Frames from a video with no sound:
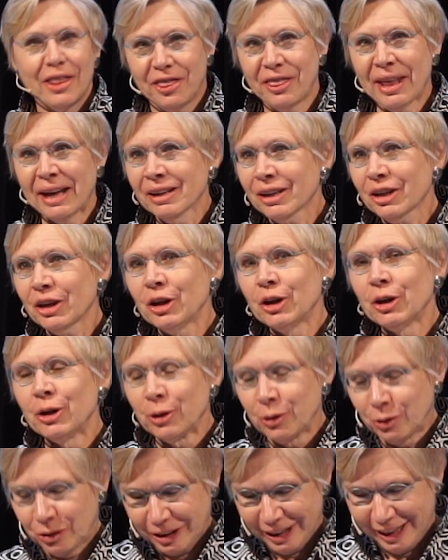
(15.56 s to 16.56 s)
Thank
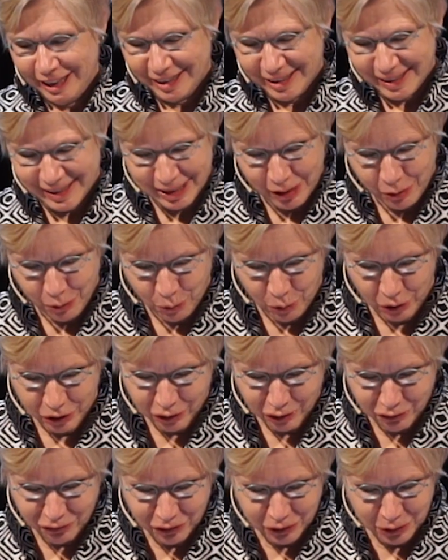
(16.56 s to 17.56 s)
you. It's so
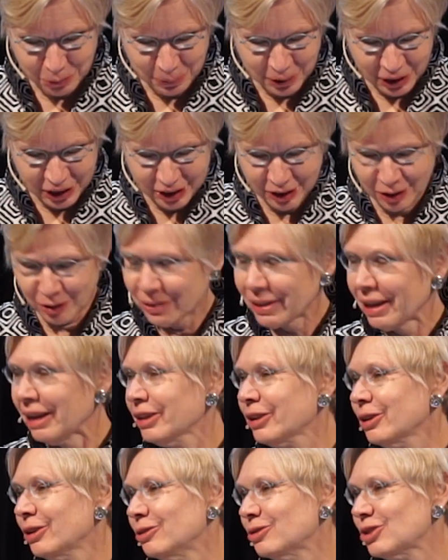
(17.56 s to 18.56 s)
wonderful to be here.
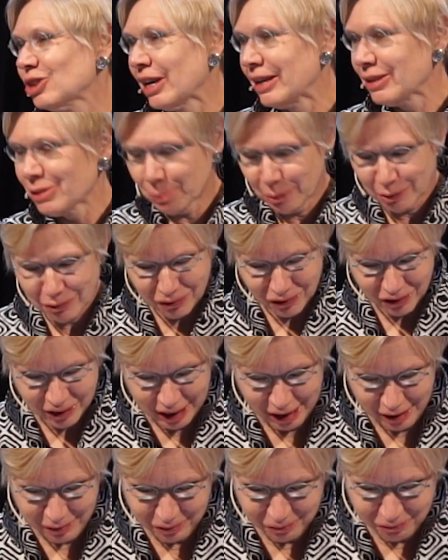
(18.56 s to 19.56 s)
Thank you, Jasper, for
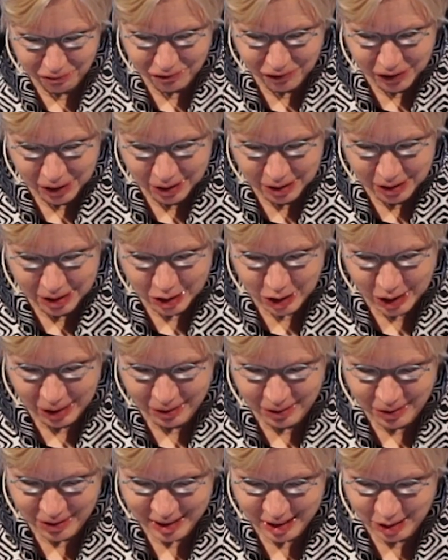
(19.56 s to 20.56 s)
that very
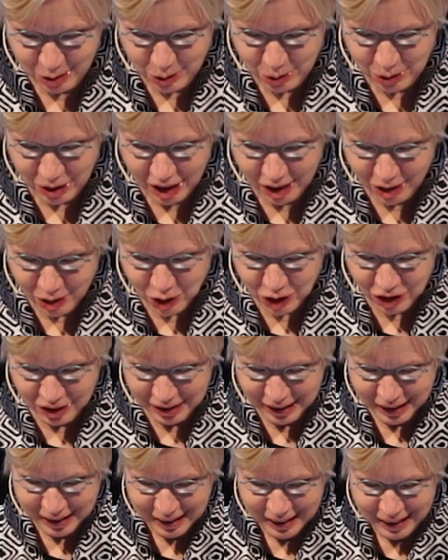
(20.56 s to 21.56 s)
generous
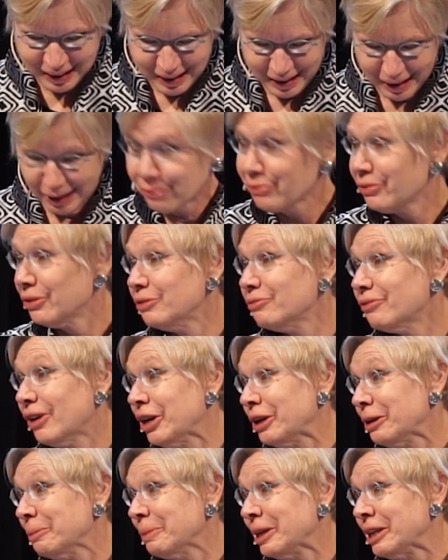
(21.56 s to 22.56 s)
introduction and for
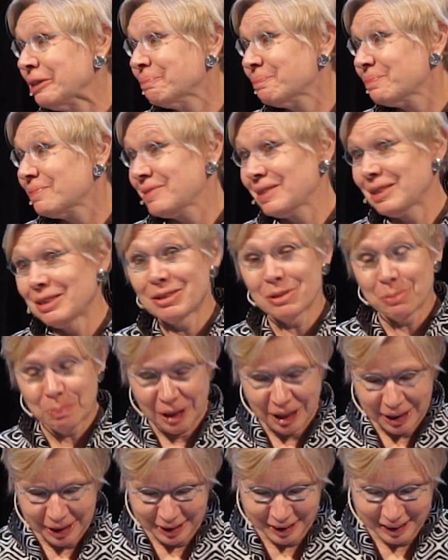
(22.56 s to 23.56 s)
inviting me to
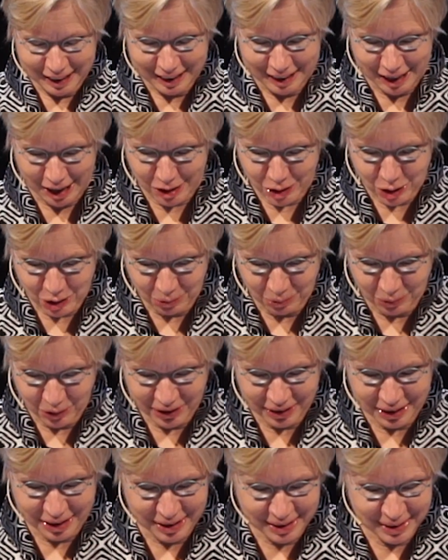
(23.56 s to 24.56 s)
speak in connection
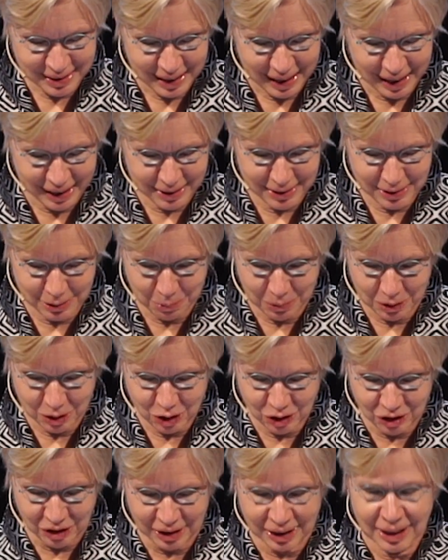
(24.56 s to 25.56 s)
with this
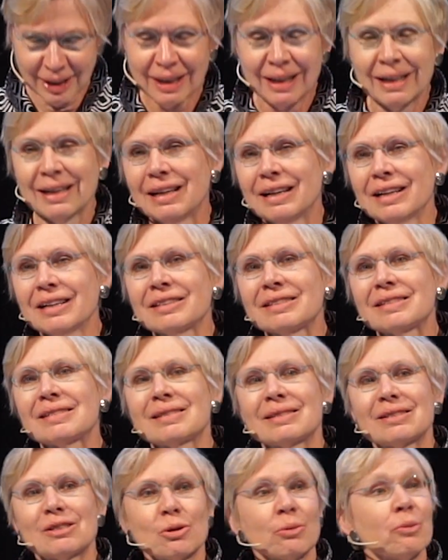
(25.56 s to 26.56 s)
exhibition.
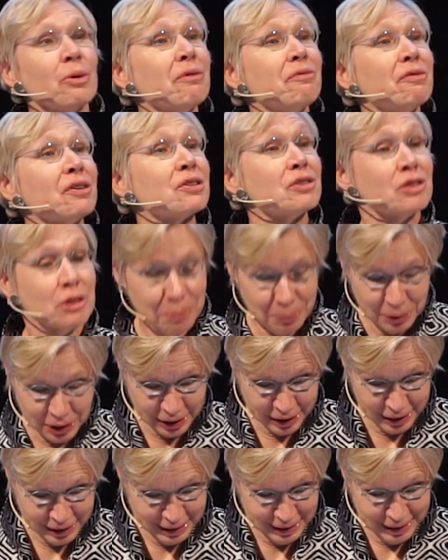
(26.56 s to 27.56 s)
It's terrific to
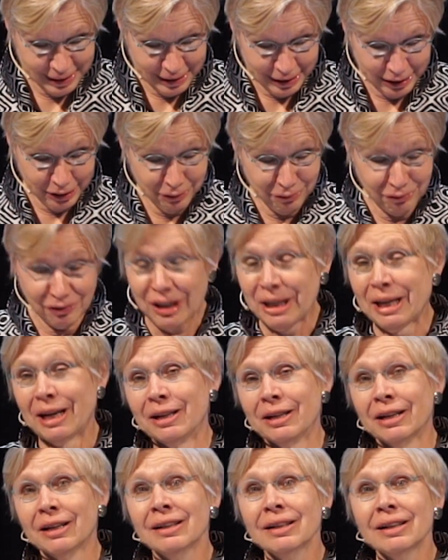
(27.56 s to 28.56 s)
be in
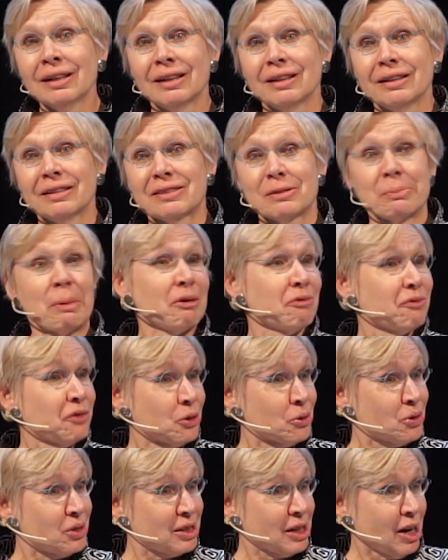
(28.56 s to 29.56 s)
Vienna. It's my
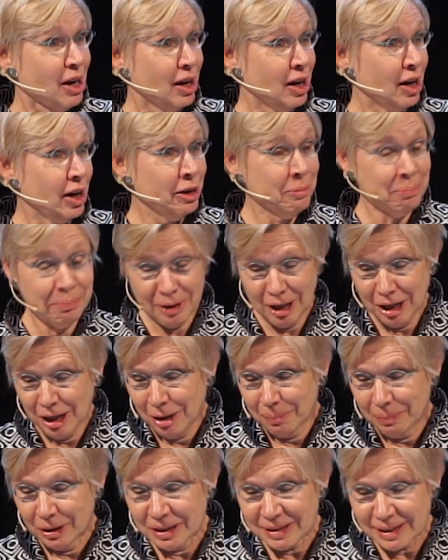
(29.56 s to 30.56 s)
first time,
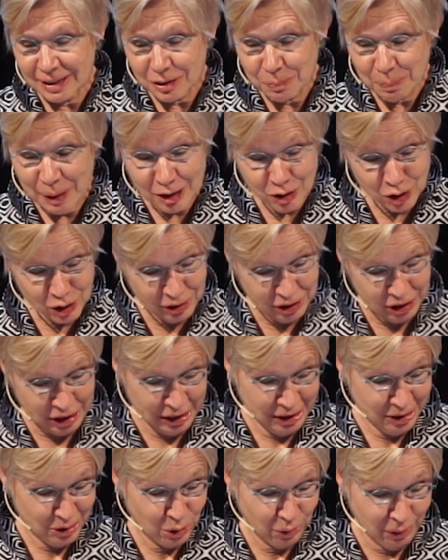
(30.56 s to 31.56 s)
but it's
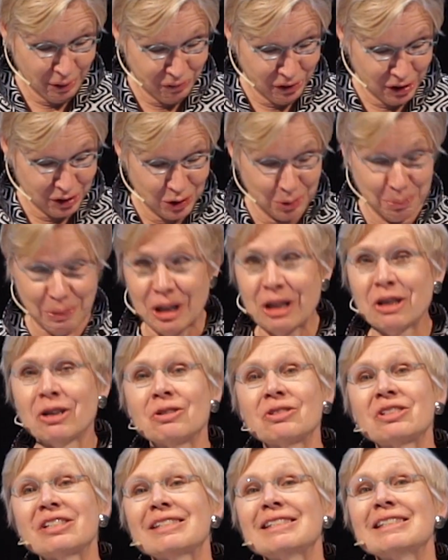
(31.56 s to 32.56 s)
especially terrific to be
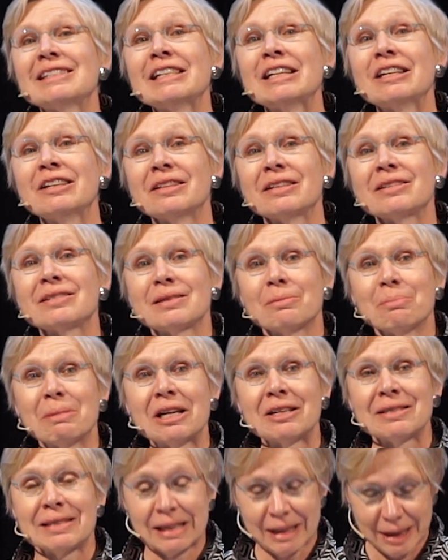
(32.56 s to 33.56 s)
here to see this
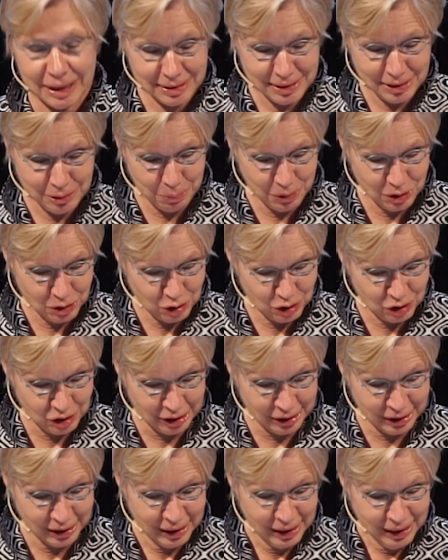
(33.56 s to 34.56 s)
amazing
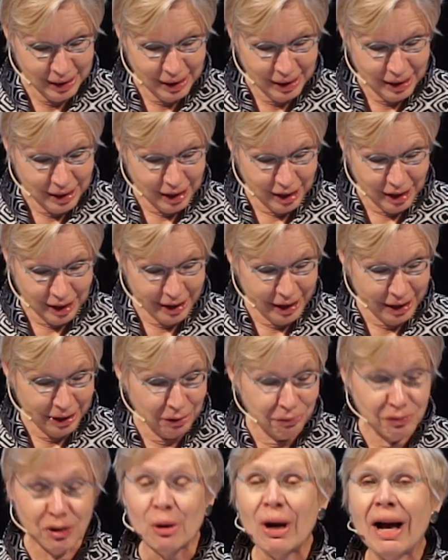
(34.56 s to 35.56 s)
exhibition. And
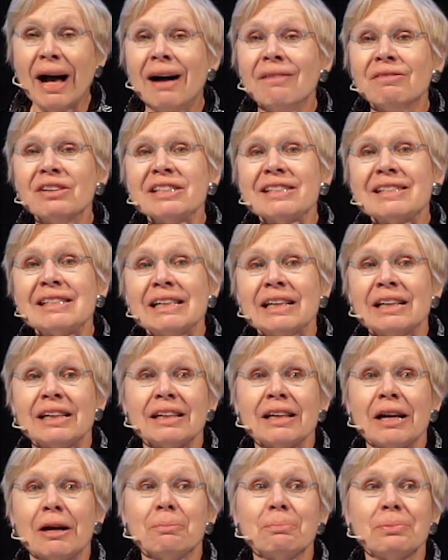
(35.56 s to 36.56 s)
if you haven't seen
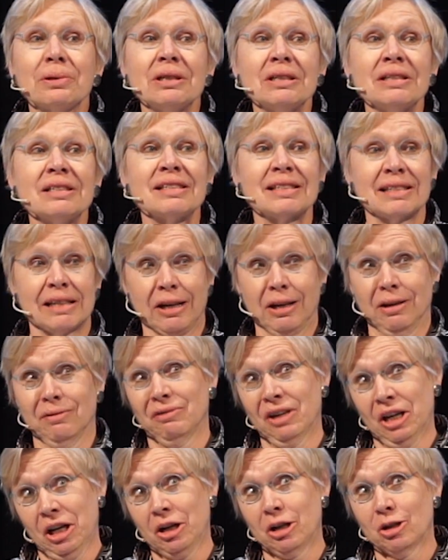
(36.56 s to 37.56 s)
it yet, please take
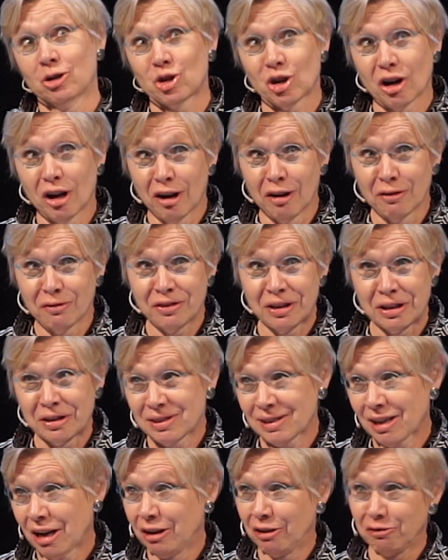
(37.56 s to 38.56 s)
advantage of
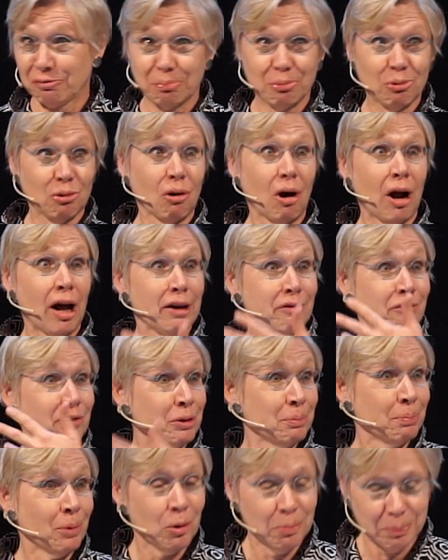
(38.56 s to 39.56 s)
this kind of
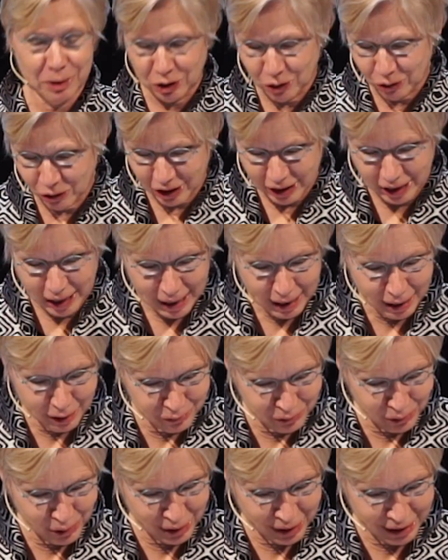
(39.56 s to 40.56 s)
private moment you can
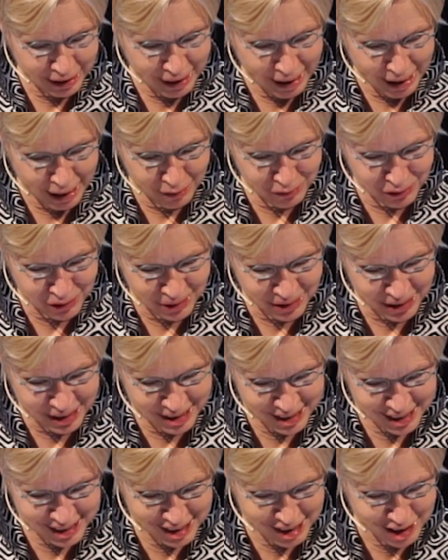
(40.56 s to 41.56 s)
have with it after
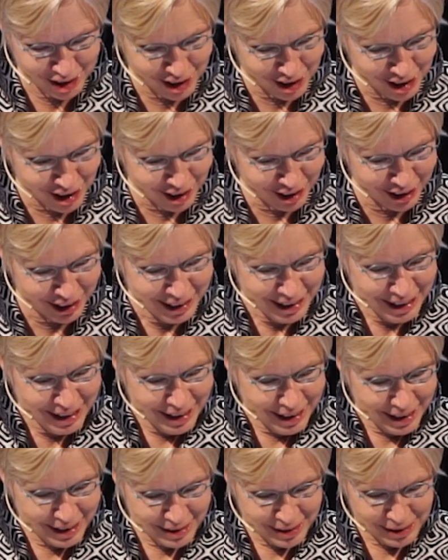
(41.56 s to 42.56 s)
this talk.
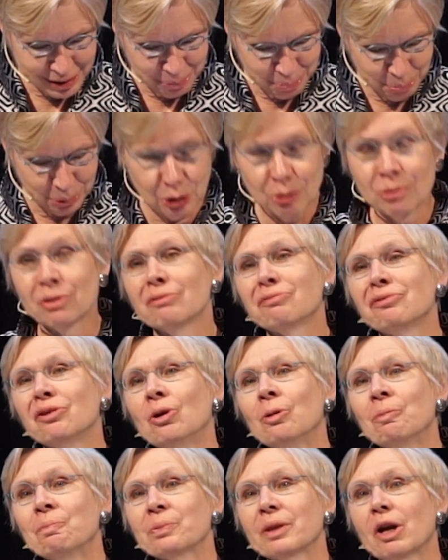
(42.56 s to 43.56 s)
It's a
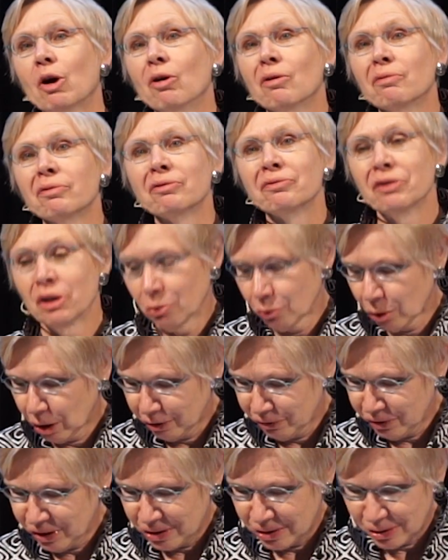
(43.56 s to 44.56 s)
beautiful overview
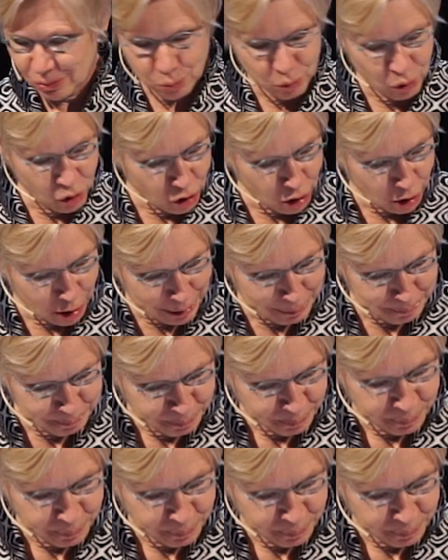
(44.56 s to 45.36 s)
of his work.